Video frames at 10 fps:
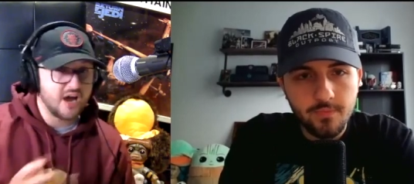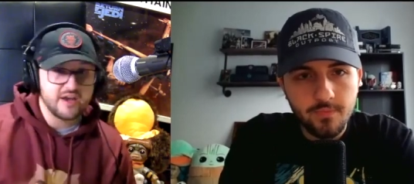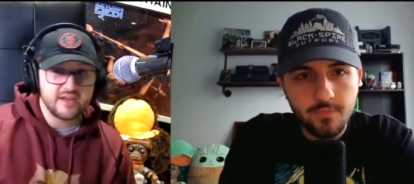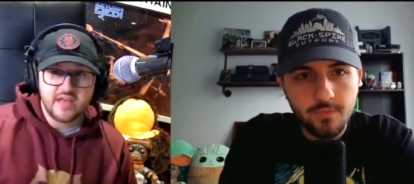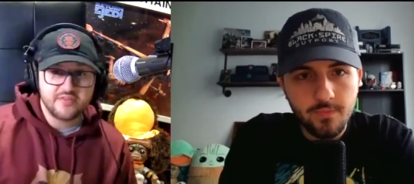
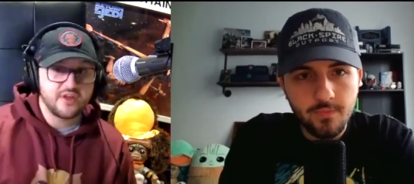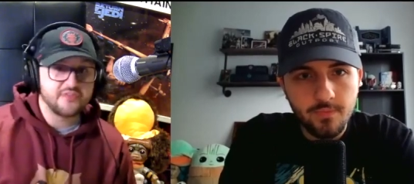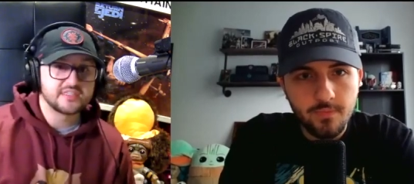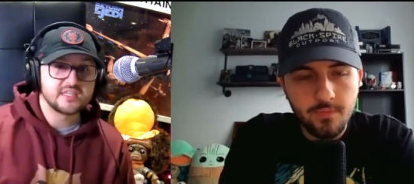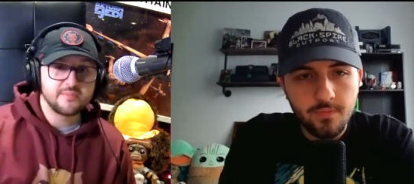Speaker 1: together.
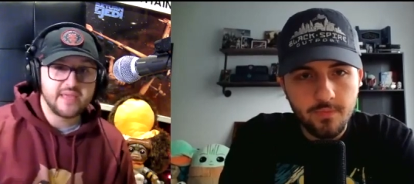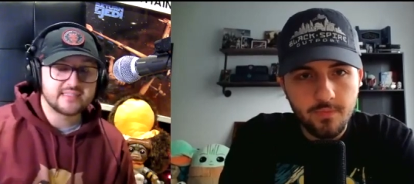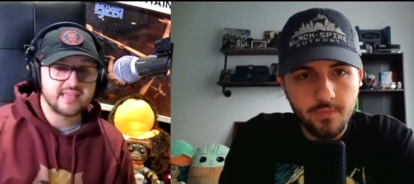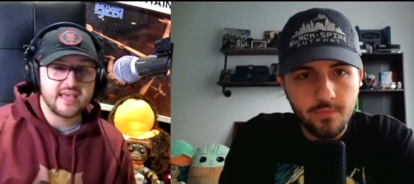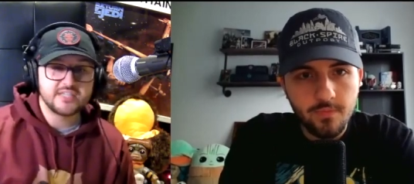Nothing's going to make
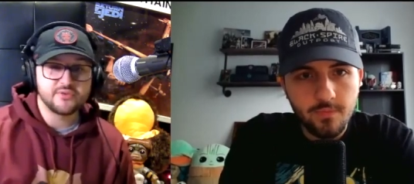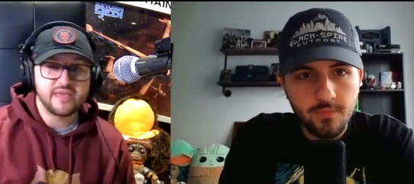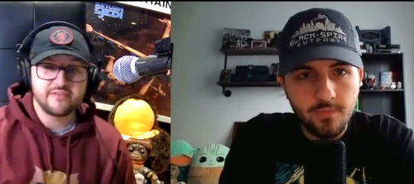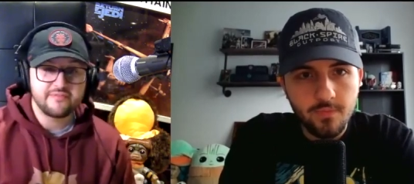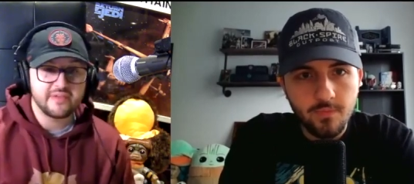sense. You
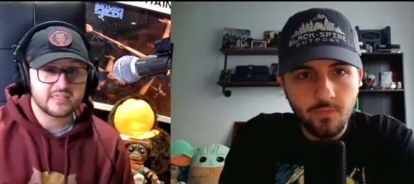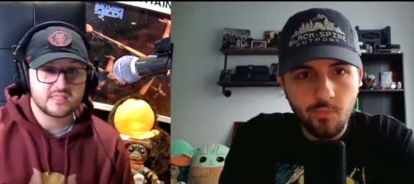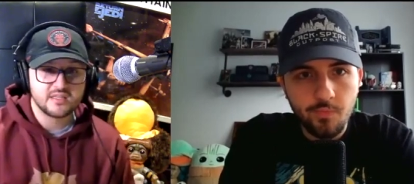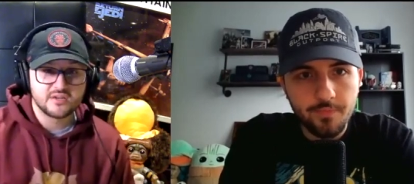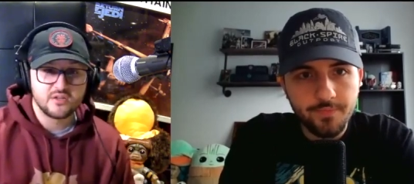can't fix the
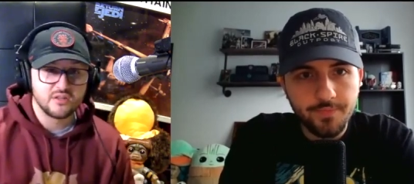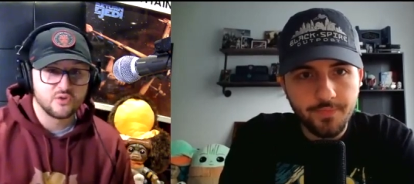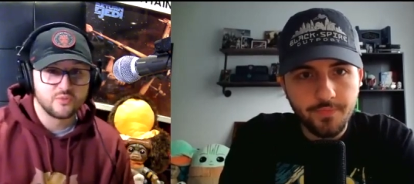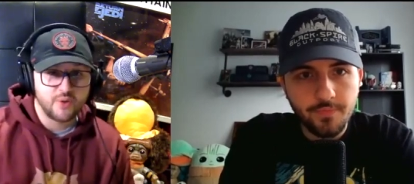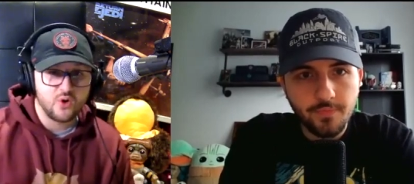little
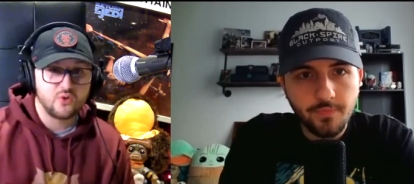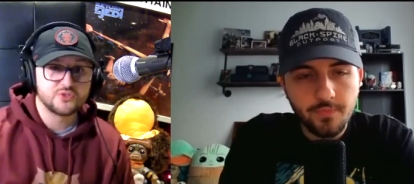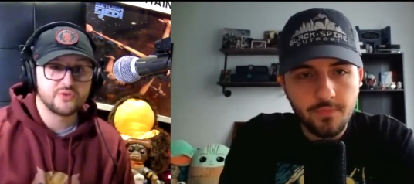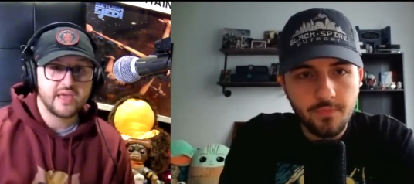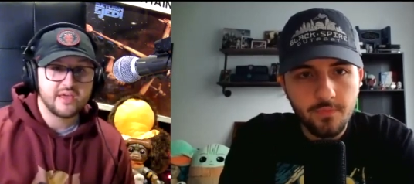loopholes. You
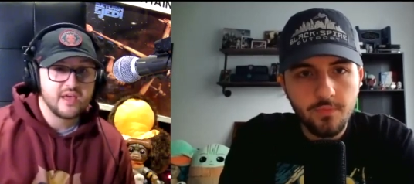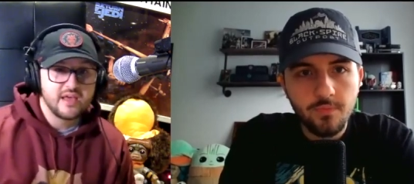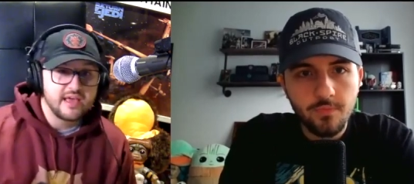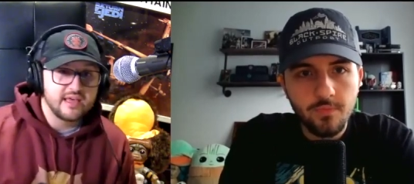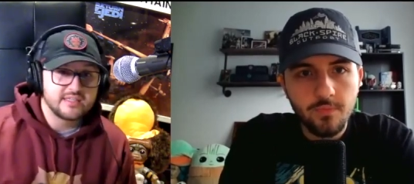can't.
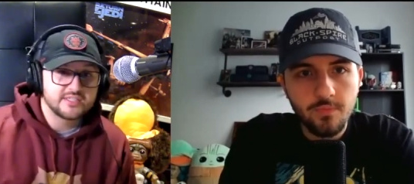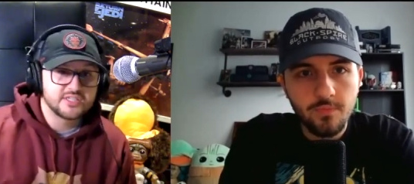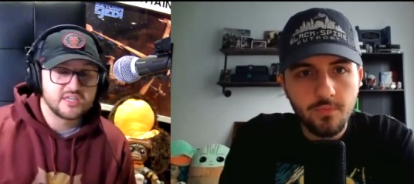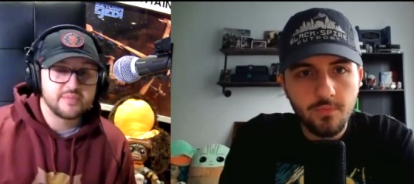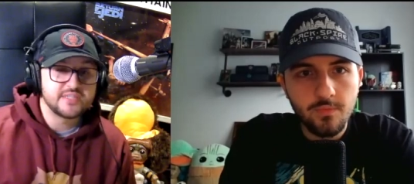It's just
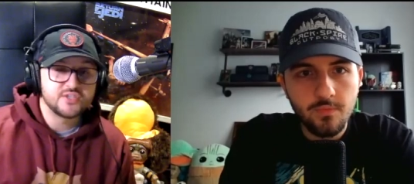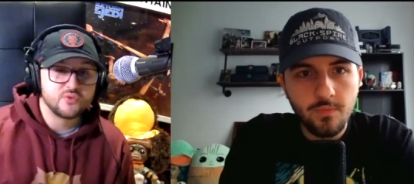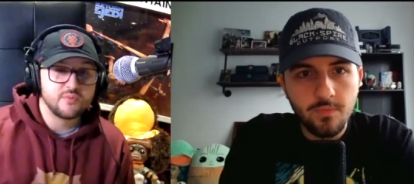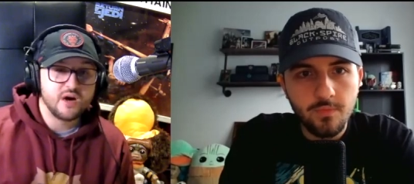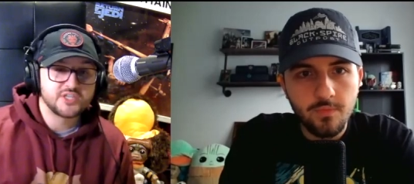going to be too
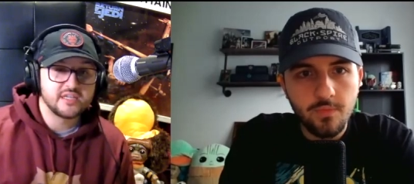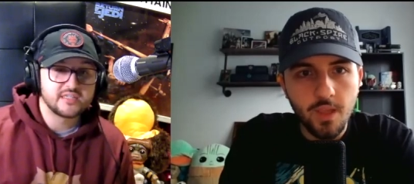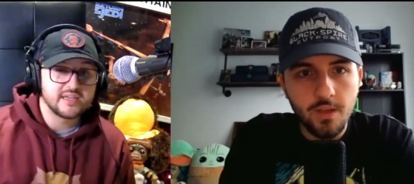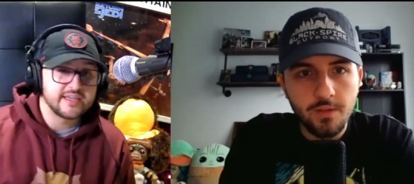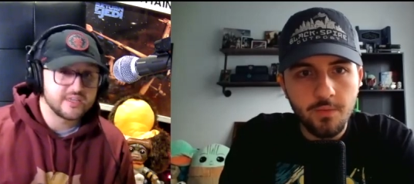much, and it's
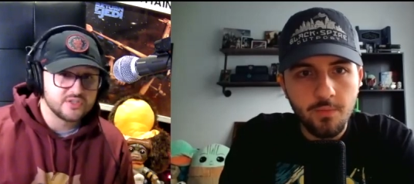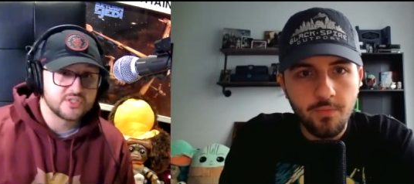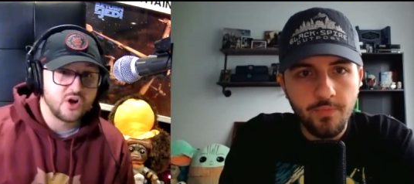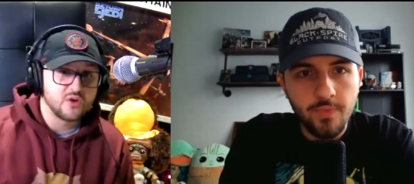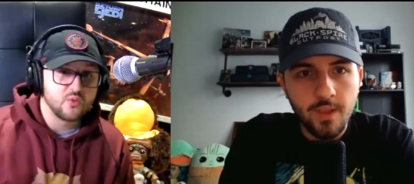going to kill
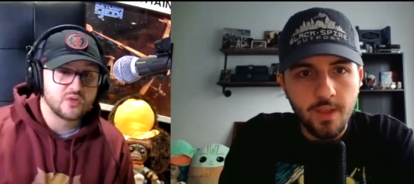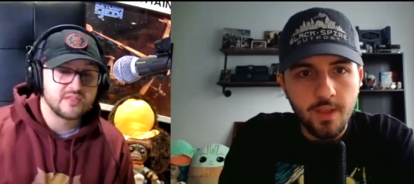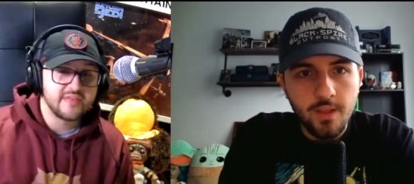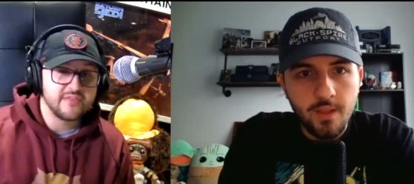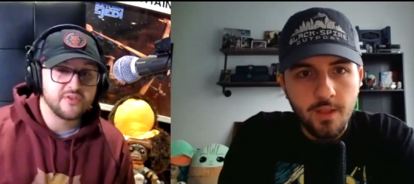Star Wars. And
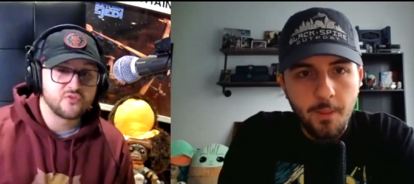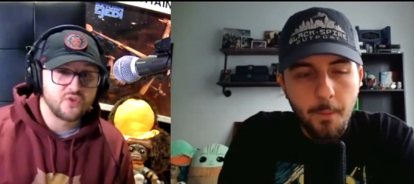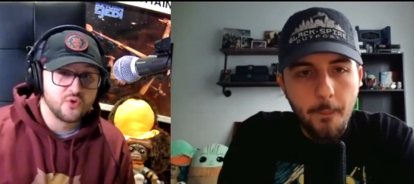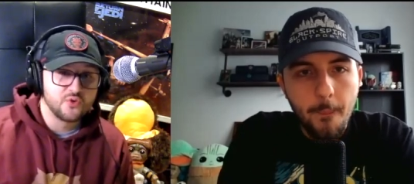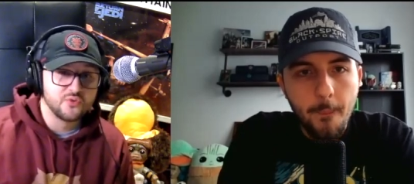then the
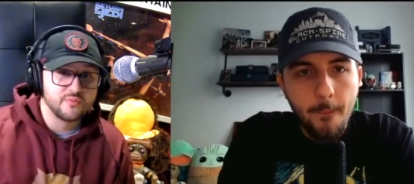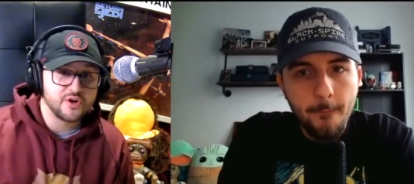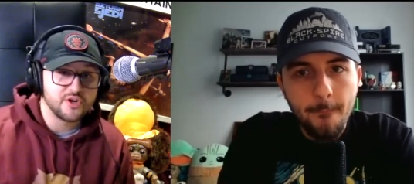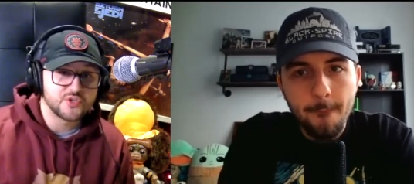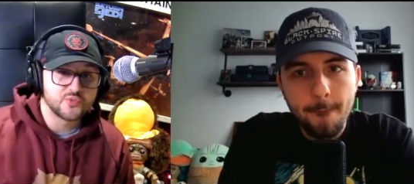Grogu
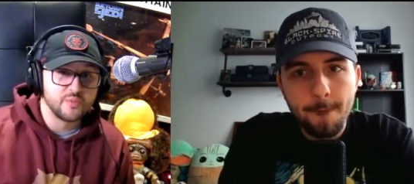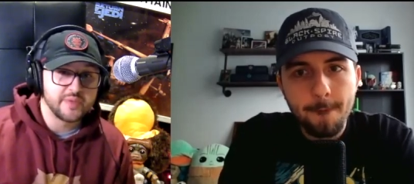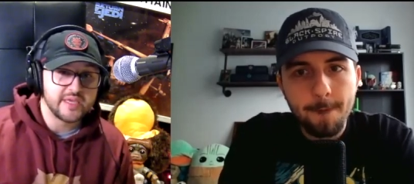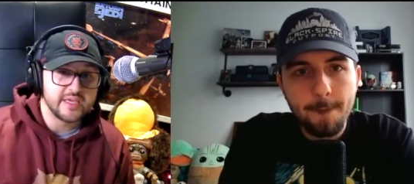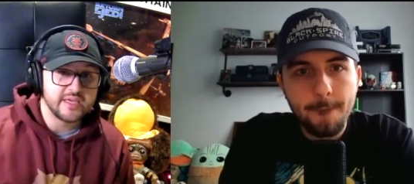merch will
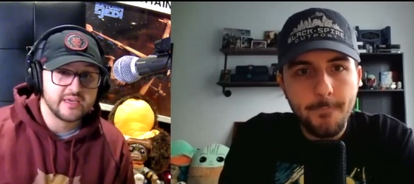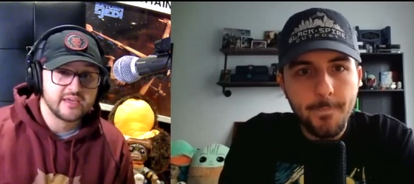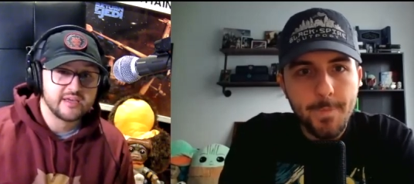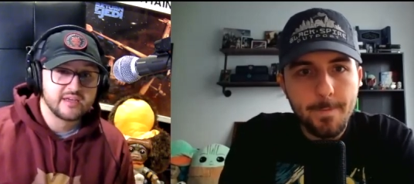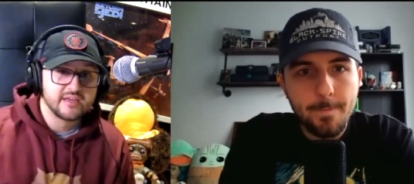be
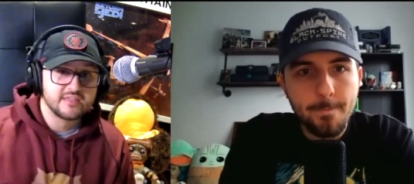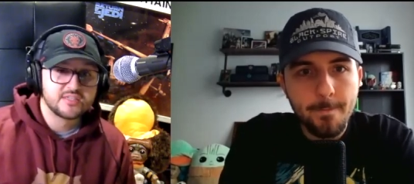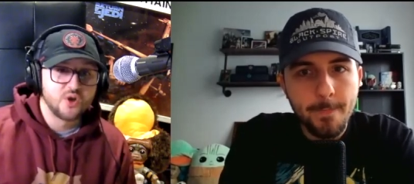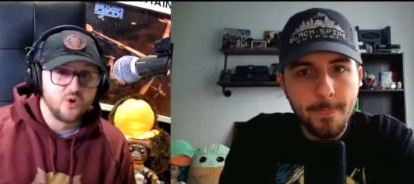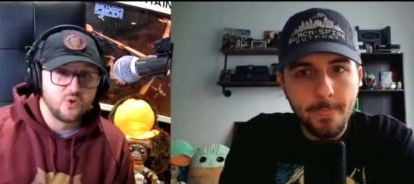
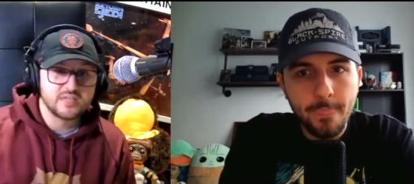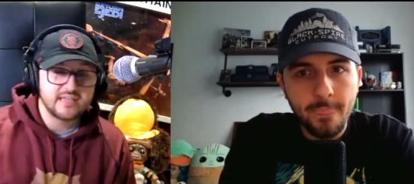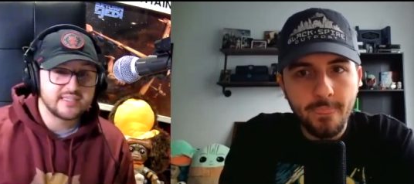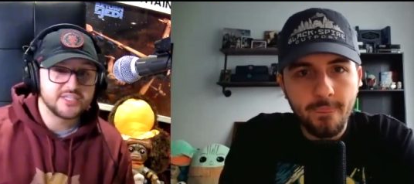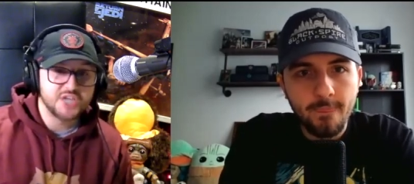sold at TJ